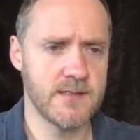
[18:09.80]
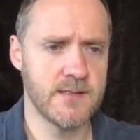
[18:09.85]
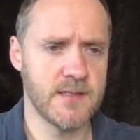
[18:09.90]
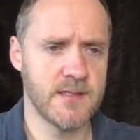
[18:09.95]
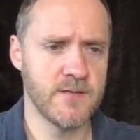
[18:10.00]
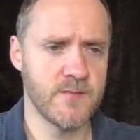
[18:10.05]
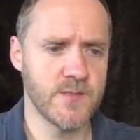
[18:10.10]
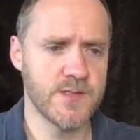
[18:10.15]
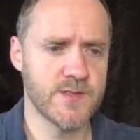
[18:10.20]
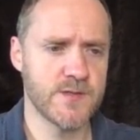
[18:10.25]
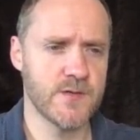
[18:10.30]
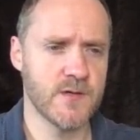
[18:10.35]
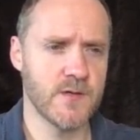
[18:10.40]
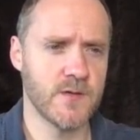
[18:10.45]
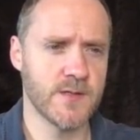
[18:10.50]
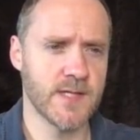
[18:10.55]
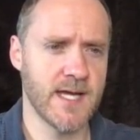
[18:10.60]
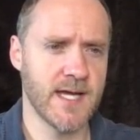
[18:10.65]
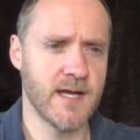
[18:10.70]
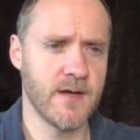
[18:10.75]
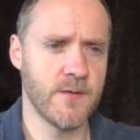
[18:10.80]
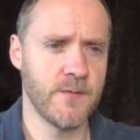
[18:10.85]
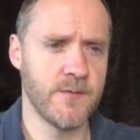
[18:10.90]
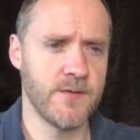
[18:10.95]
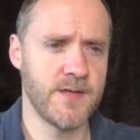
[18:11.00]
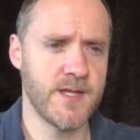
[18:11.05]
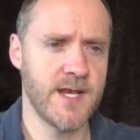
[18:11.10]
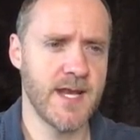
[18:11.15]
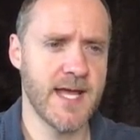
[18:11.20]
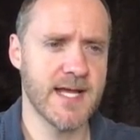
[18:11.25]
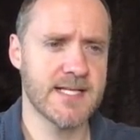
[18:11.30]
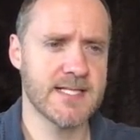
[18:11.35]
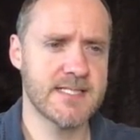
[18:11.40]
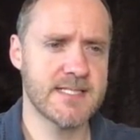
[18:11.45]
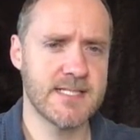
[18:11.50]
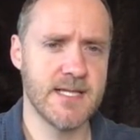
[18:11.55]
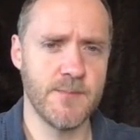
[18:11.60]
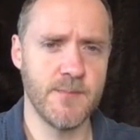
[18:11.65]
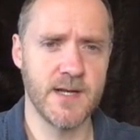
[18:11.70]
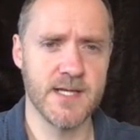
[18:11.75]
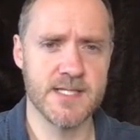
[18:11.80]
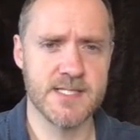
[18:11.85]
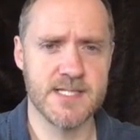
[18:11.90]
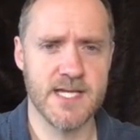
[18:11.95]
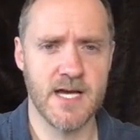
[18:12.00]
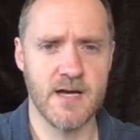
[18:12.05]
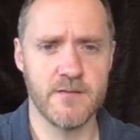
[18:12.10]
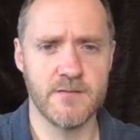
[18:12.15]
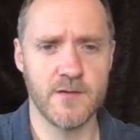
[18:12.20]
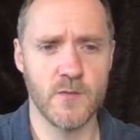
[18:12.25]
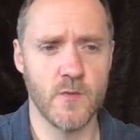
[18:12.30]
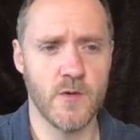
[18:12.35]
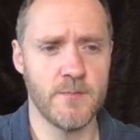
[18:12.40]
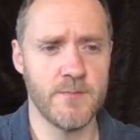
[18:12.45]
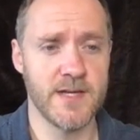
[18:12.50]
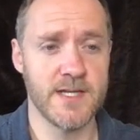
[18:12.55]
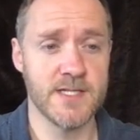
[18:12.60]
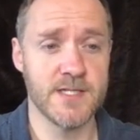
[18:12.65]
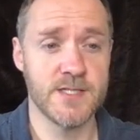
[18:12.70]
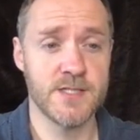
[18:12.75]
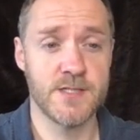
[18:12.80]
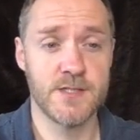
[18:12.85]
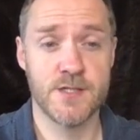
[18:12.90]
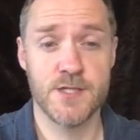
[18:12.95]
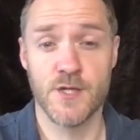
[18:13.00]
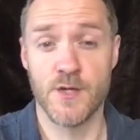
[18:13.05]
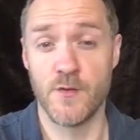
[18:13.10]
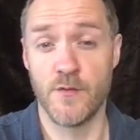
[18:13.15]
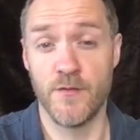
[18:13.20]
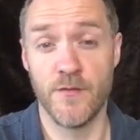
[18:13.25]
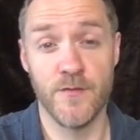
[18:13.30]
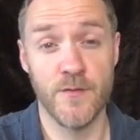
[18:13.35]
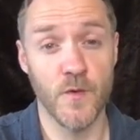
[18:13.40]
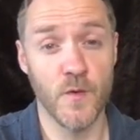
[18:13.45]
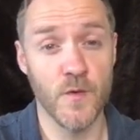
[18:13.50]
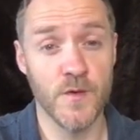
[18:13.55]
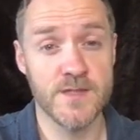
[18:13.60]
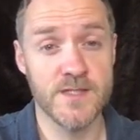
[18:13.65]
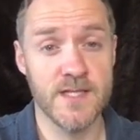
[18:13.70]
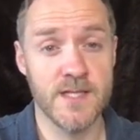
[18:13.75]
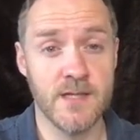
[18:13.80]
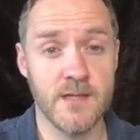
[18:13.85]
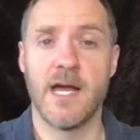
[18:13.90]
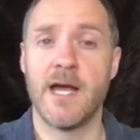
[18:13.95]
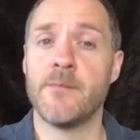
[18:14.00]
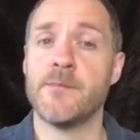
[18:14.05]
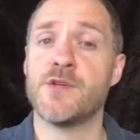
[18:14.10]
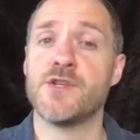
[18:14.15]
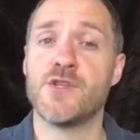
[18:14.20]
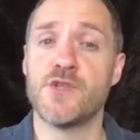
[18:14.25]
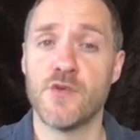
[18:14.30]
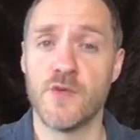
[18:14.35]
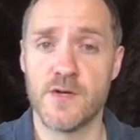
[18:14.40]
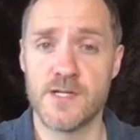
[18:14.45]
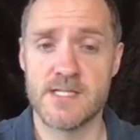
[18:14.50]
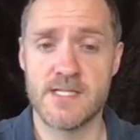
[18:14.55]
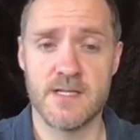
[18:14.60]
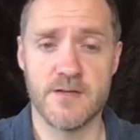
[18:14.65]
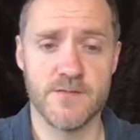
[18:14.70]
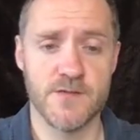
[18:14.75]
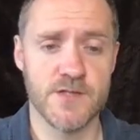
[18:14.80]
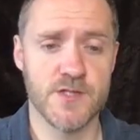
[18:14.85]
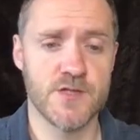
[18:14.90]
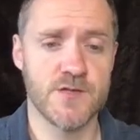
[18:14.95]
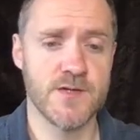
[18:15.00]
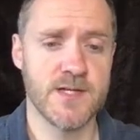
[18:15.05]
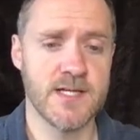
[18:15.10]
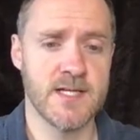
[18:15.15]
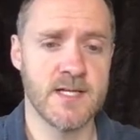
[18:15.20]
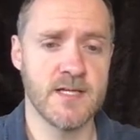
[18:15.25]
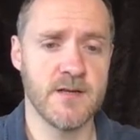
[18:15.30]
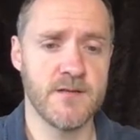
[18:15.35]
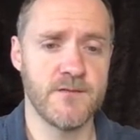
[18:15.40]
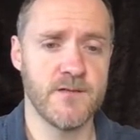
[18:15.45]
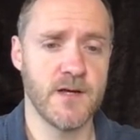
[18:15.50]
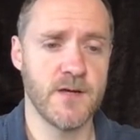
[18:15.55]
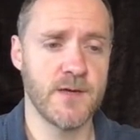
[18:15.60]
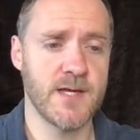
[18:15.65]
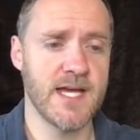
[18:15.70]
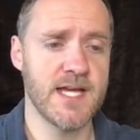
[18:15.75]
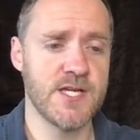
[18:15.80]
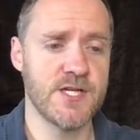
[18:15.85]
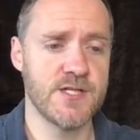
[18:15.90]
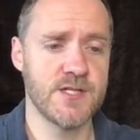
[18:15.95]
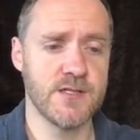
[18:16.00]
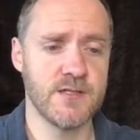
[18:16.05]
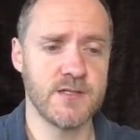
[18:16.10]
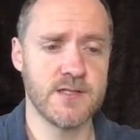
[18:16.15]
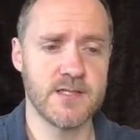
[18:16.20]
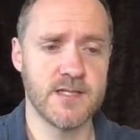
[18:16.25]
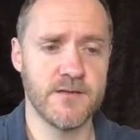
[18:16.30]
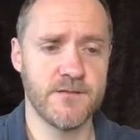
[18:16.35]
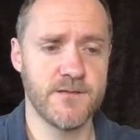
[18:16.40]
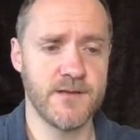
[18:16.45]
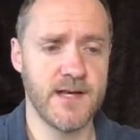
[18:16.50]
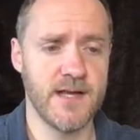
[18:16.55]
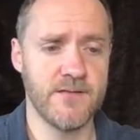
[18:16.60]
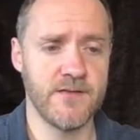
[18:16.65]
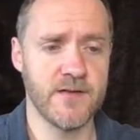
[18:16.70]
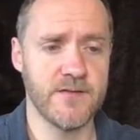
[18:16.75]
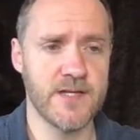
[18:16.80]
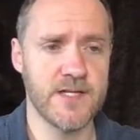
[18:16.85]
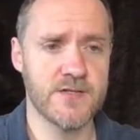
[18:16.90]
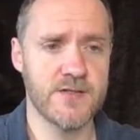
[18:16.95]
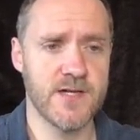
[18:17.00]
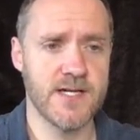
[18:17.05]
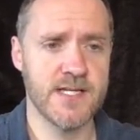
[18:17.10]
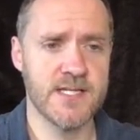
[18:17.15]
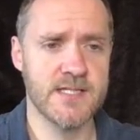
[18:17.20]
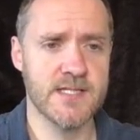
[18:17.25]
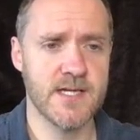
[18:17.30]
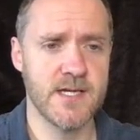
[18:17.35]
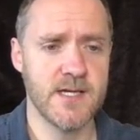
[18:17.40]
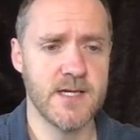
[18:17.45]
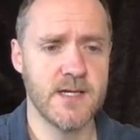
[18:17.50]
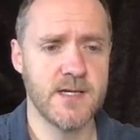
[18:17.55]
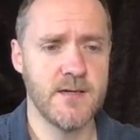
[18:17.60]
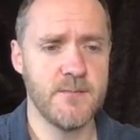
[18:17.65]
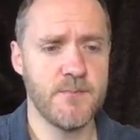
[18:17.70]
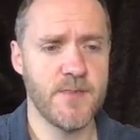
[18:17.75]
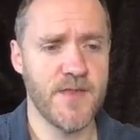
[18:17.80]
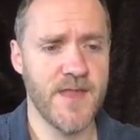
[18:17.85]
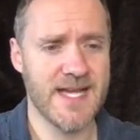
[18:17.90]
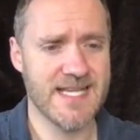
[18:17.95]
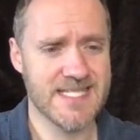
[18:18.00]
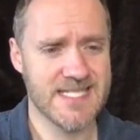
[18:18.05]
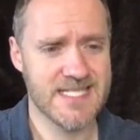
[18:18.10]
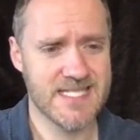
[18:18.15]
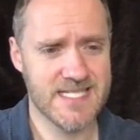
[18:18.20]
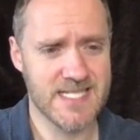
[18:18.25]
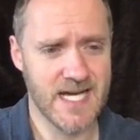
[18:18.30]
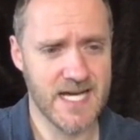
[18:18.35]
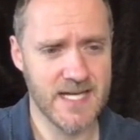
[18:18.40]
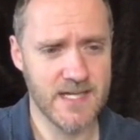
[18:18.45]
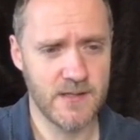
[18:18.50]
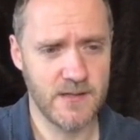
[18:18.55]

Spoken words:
And if we scroll down, the next similar style for a 1 bed is 240. I'm sure it's a different street and a different location and different level of interest, but that style